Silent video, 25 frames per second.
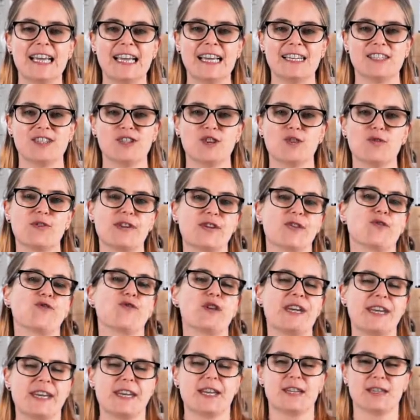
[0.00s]
it's your
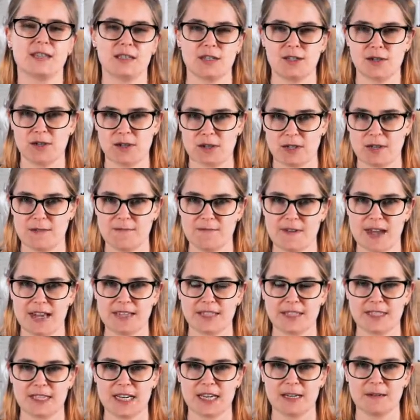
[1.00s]
ingredients you should
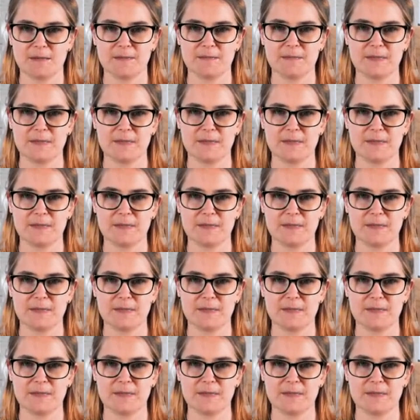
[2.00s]
invest in.